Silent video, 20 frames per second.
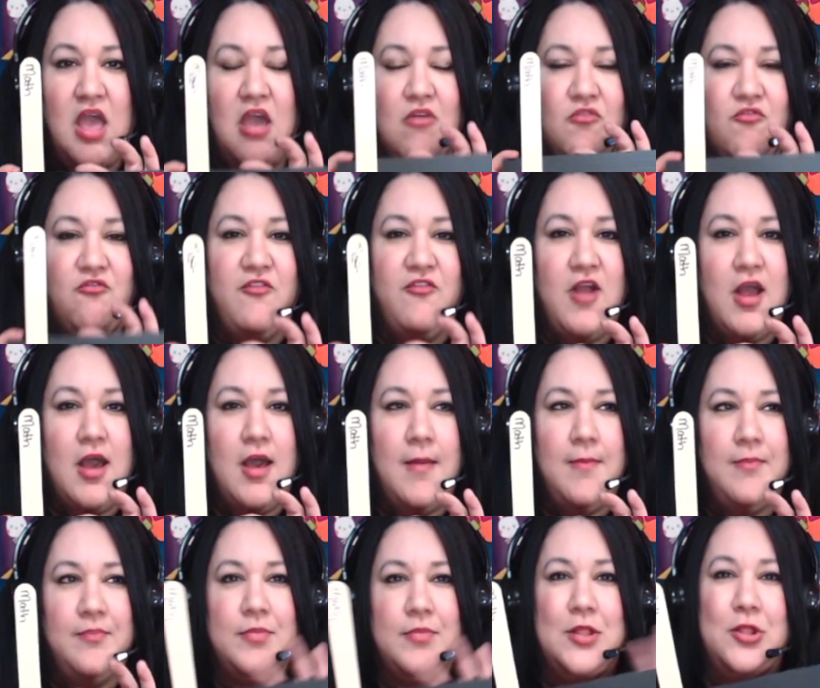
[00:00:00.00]

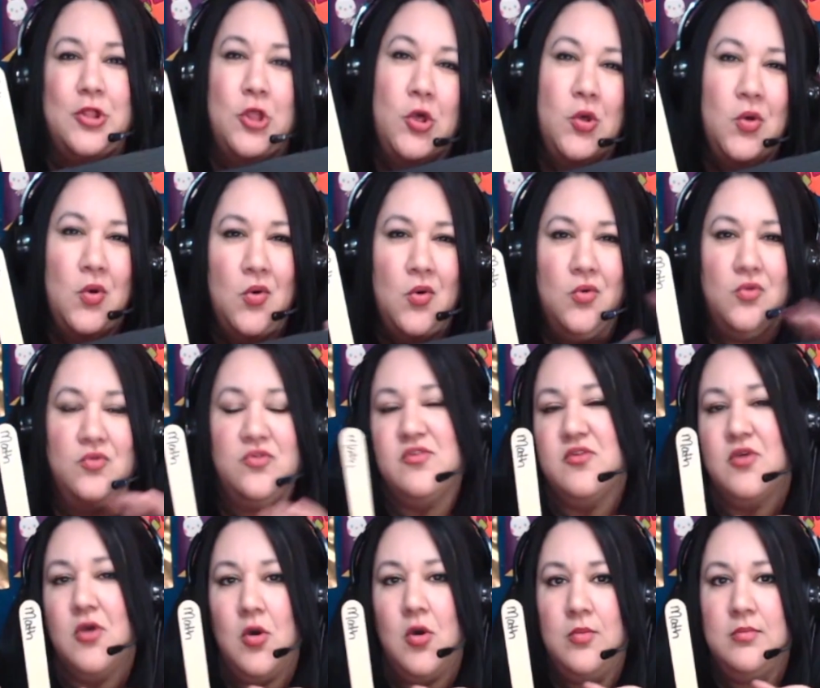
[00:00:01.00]
from Lowe's
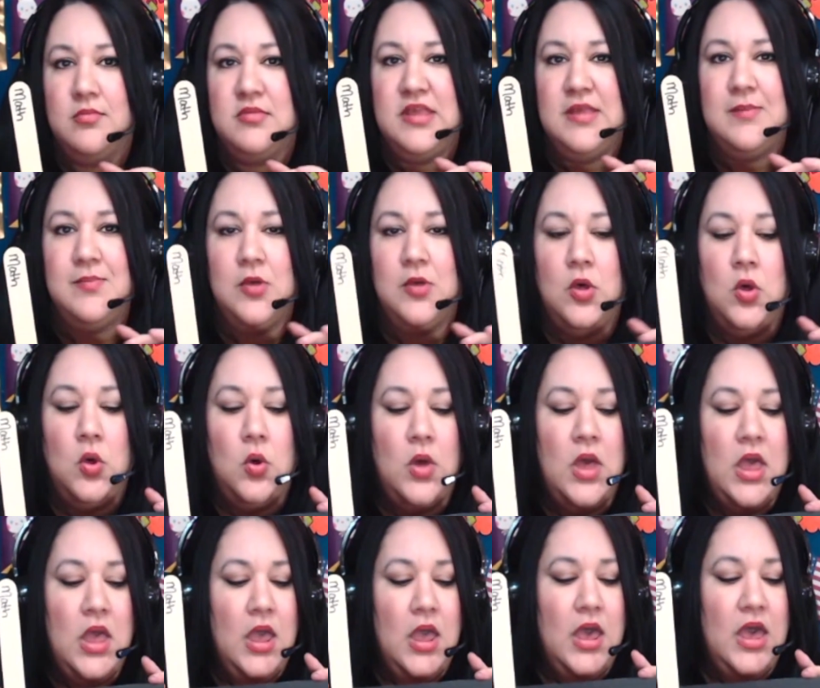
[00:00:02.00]
or Home Depot
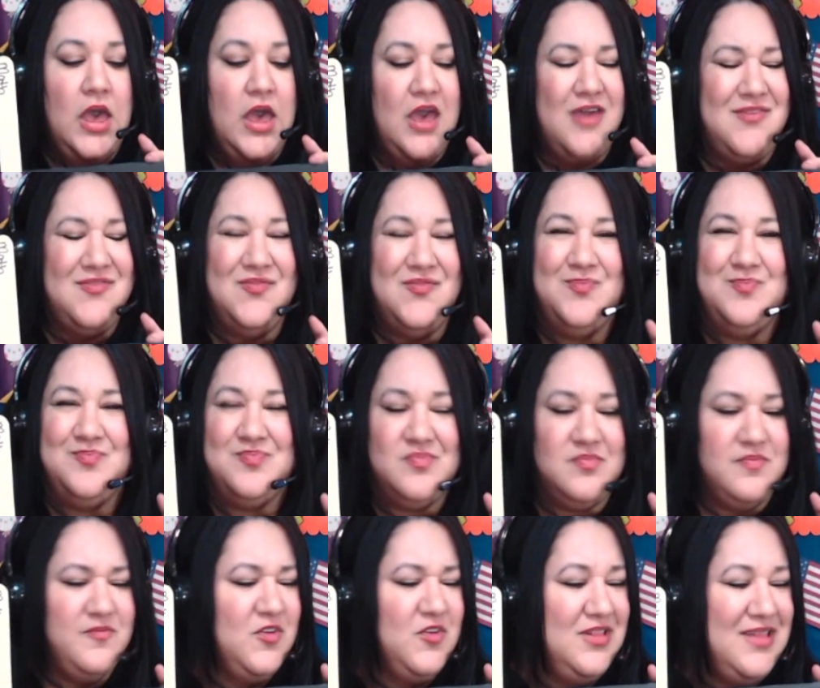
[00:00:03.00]

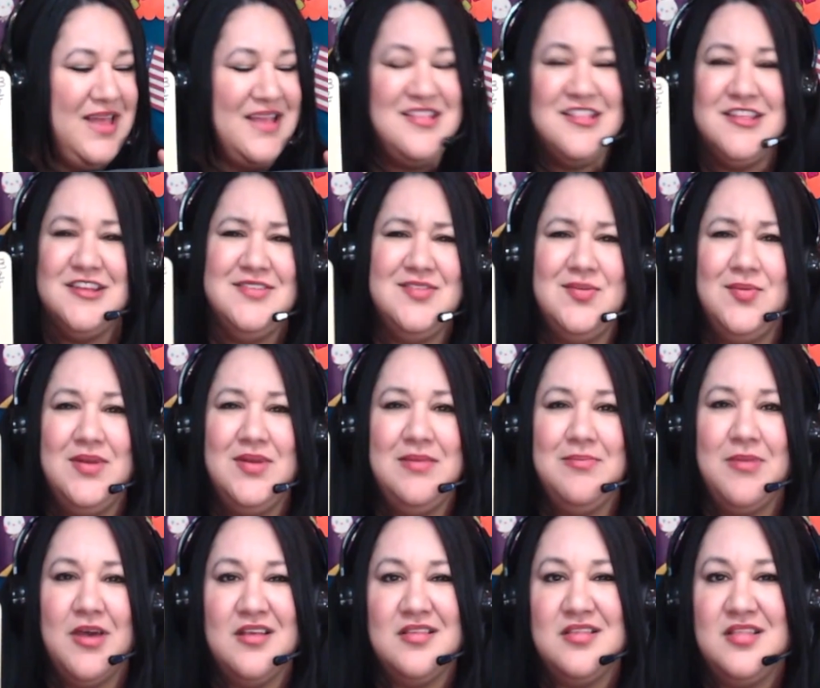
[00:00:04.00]
for less than 20
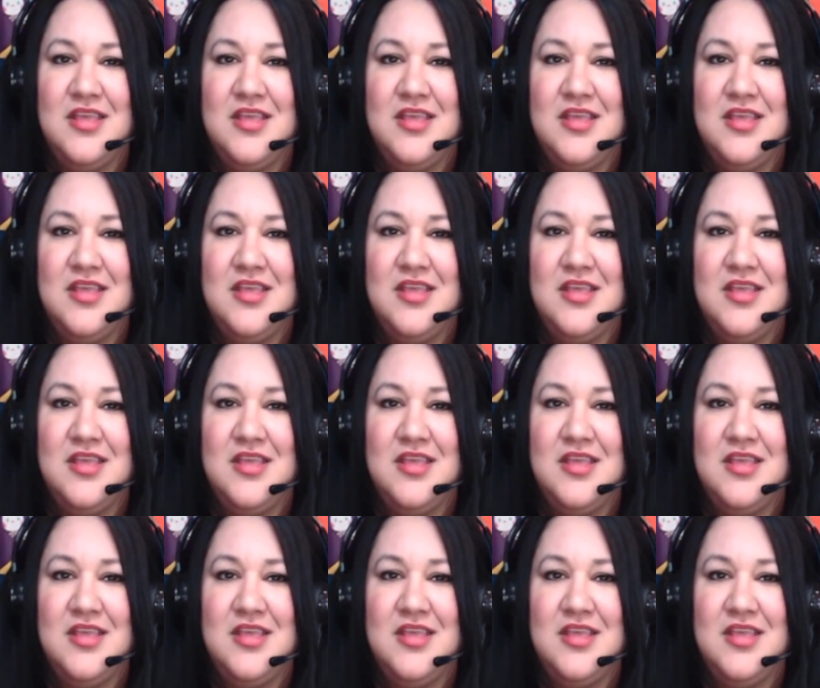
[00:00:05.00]
bucks.